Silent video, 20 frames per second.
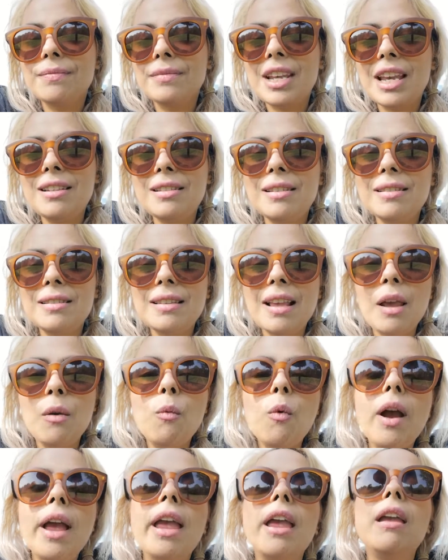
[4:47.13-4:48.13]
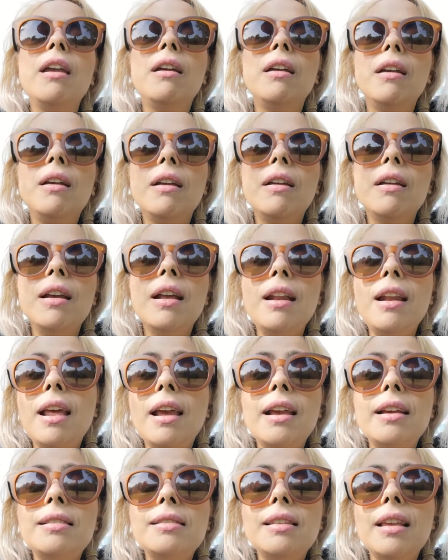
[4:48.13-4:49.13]
is the same way. And
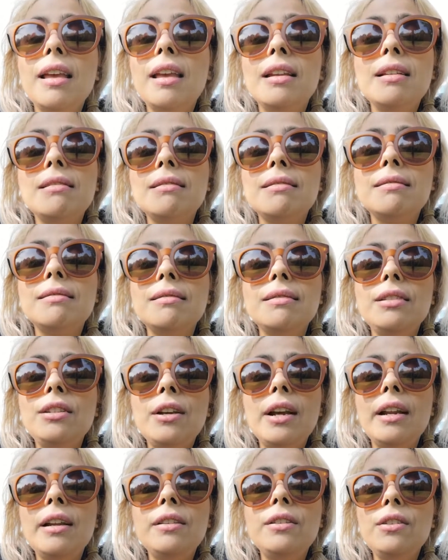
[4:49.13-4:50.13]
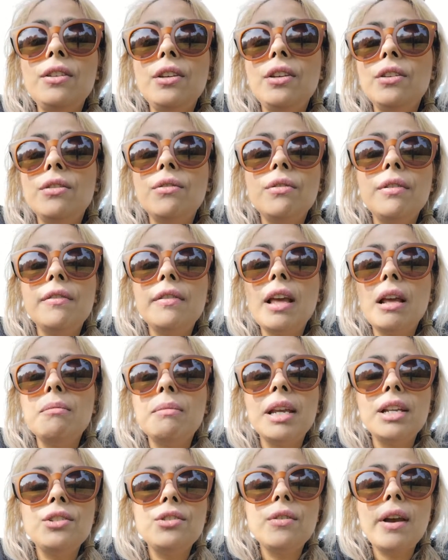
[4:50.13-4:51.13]
like I said, you gotta do you. If that
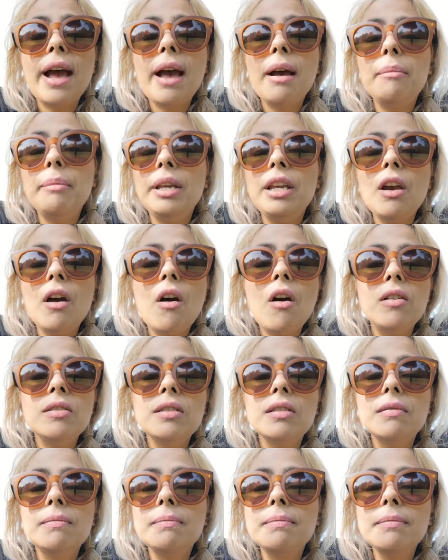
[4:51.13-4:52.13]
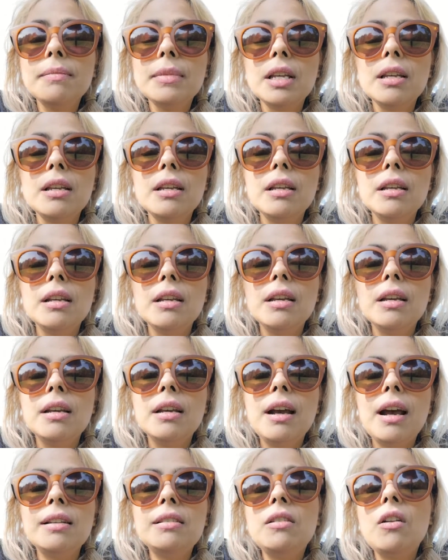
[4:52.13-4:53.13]
makes you happy, awesome.
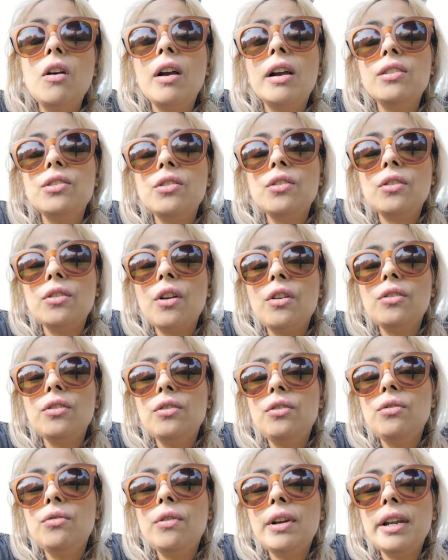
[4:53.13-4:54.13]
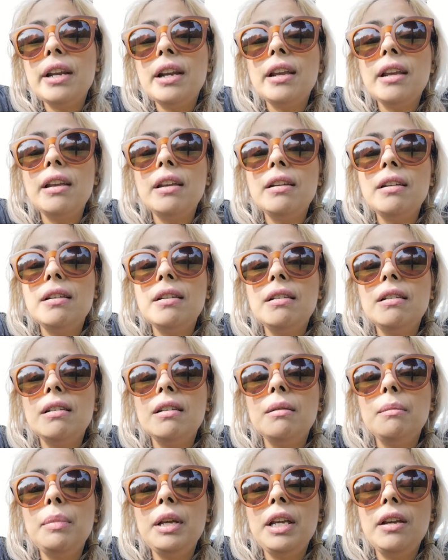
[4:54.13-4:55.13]
As long as you're not doing it
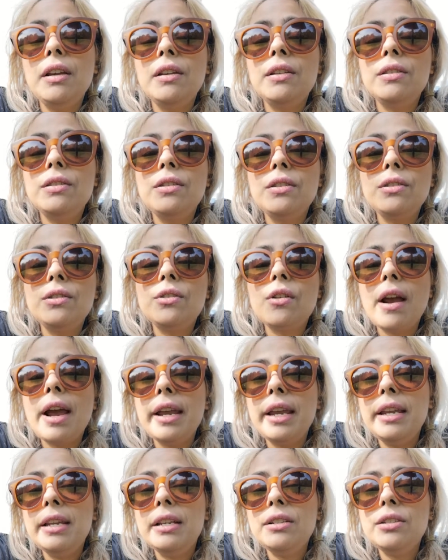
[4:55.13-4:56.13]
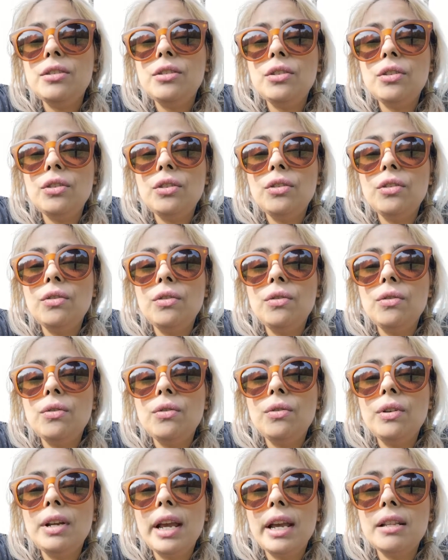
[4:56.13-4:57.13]
because you're trying
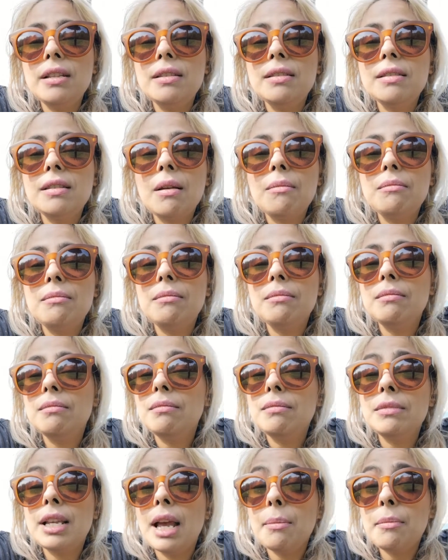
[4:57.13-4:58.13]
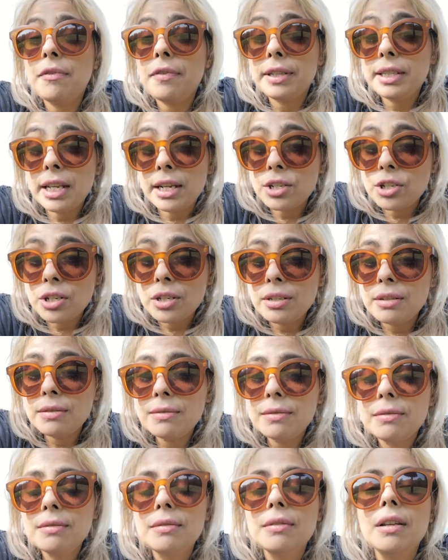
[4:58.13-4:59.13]
to get some type of attention,
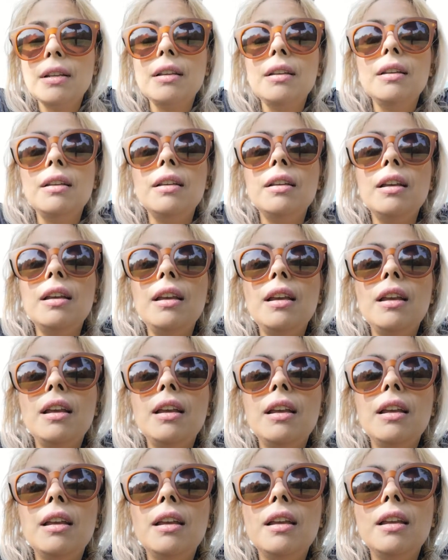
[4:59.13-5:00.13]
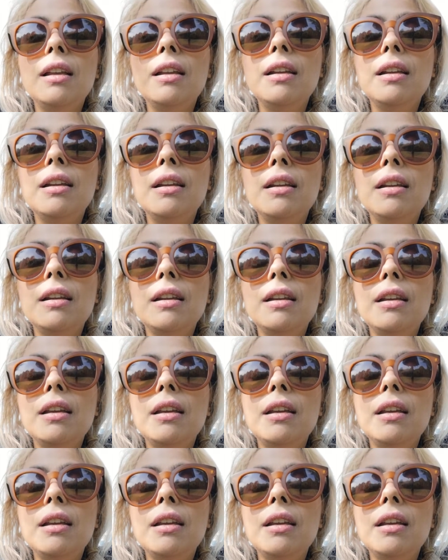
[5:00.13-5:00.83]
and